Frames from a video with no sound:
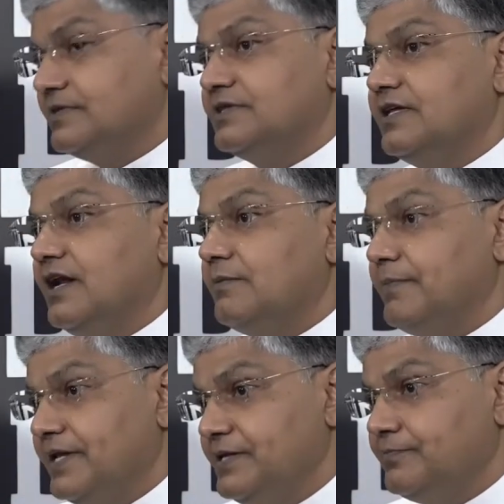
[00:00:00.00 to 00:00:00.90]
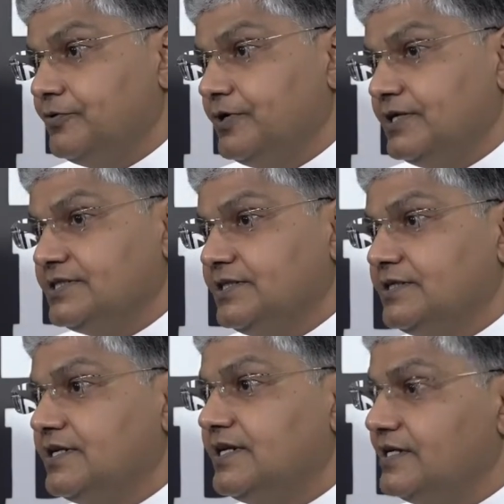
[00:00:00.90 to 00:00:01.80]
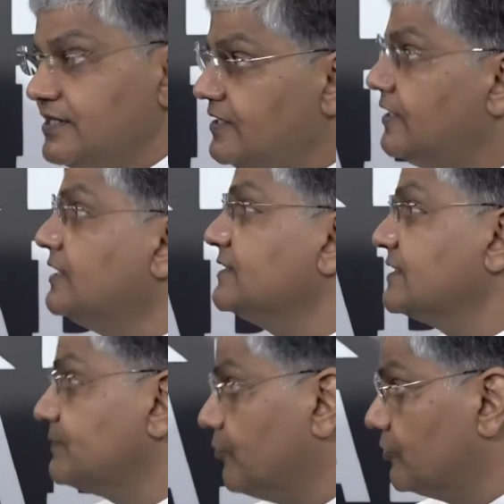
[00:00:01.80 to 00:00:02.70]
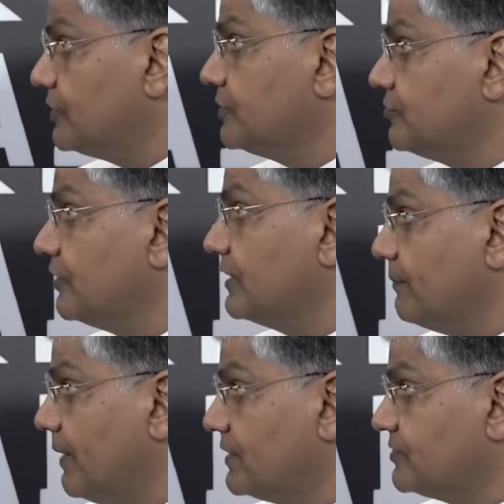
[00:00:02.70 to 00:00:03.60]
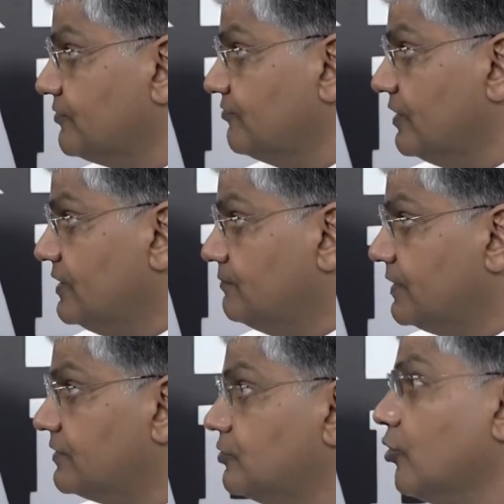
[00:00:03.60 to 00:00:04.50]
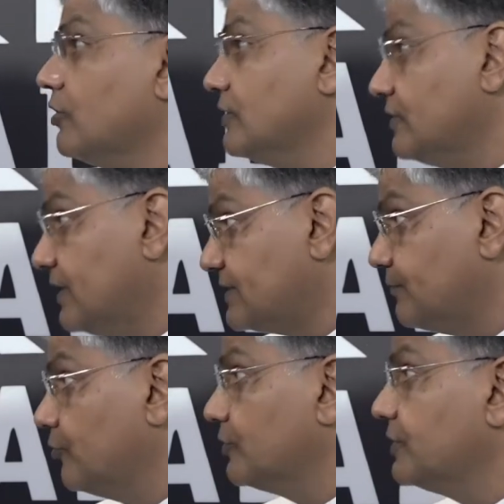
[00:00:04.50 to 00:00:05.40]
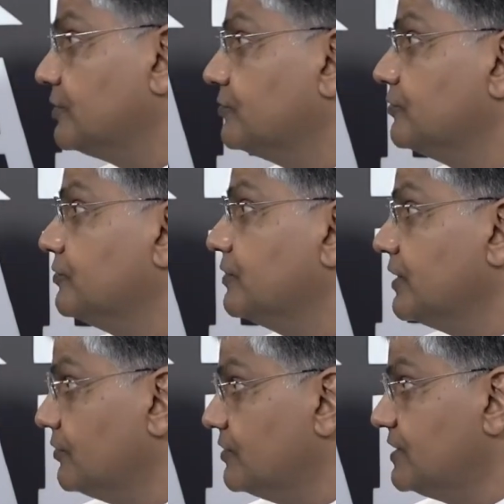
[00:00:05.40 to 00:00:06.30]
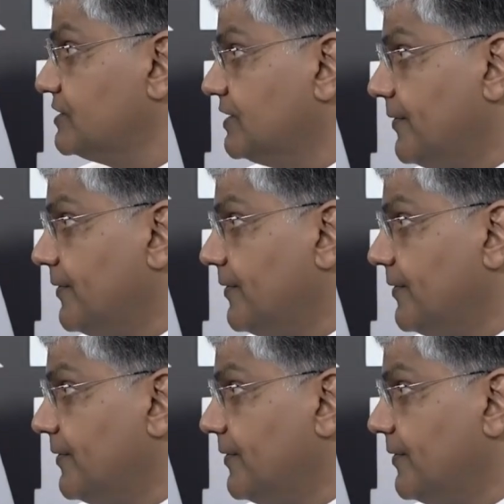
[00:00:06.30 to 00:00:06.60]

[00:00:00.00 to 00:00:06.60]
There are many products that India is exporting to other parts of the world, but not exporting to Indonesia.